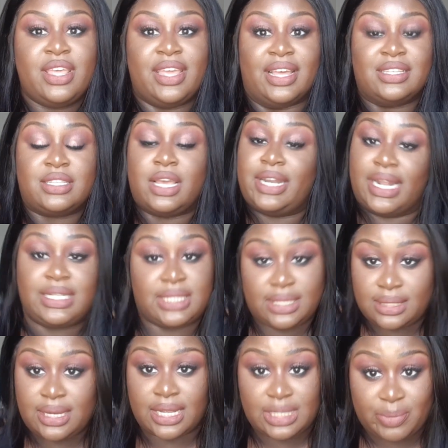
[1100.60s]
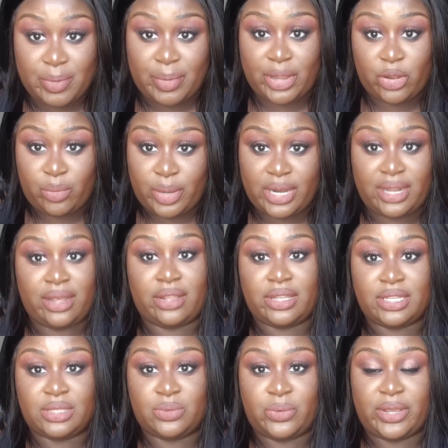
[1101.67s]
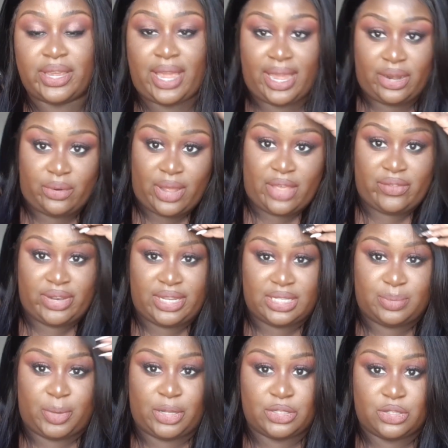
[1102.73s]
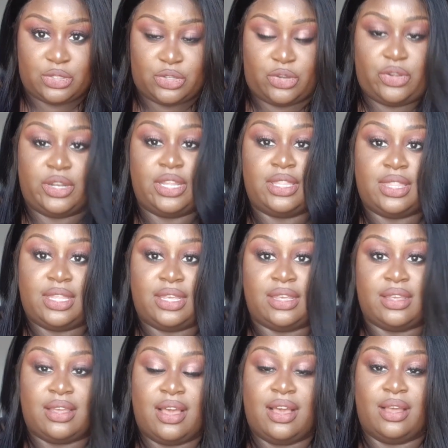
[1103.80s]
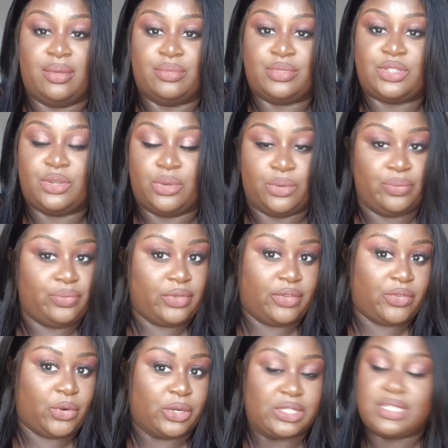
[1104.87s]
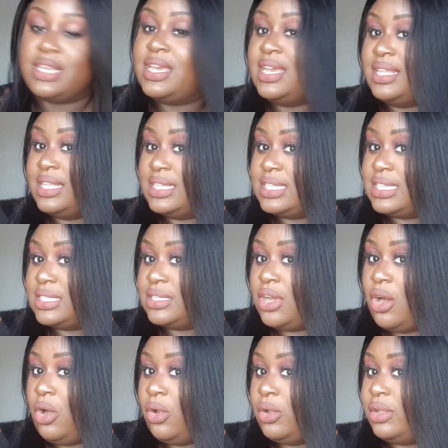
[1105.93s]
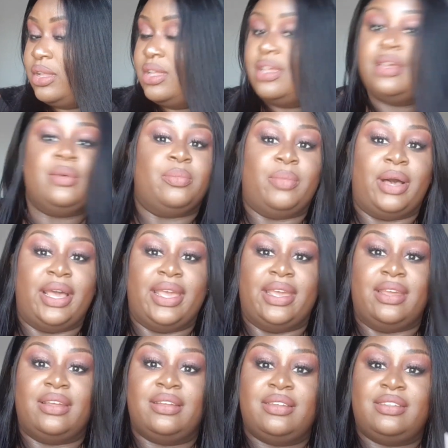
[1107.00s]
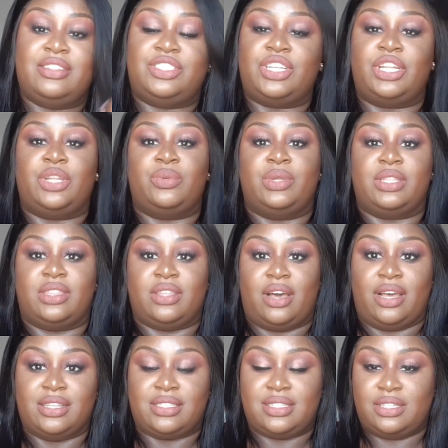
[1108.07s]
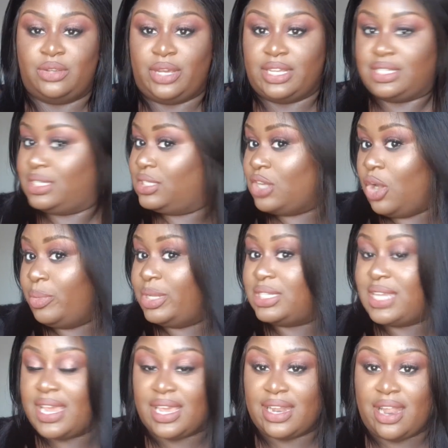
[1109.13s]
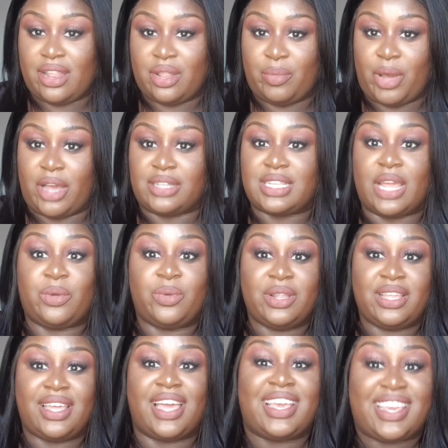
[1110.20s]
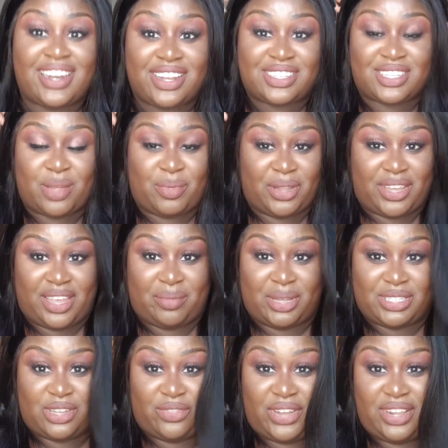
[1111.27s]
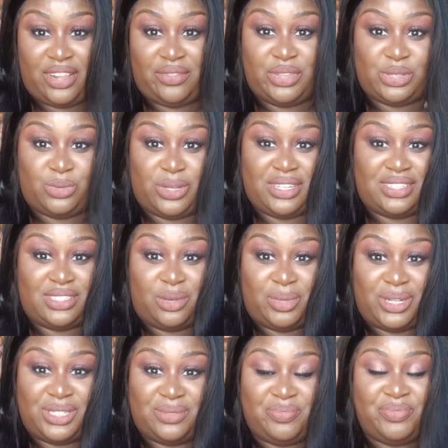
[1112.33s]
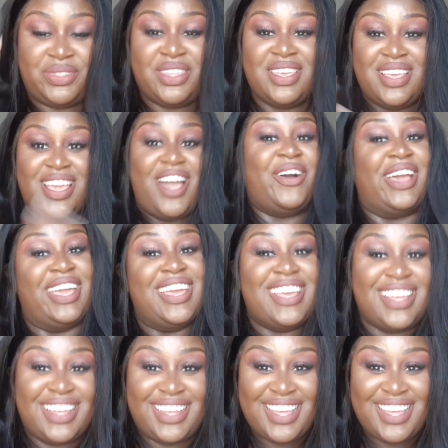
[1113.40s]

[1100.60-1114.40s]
Yes, and I spent my own money on this wig. I don't have any sponsors or anything. So of course, this is all my genuine thoughts. You guys saw me take it out of the box. I cannot stop looking at myself. I love this wig so much. Okay,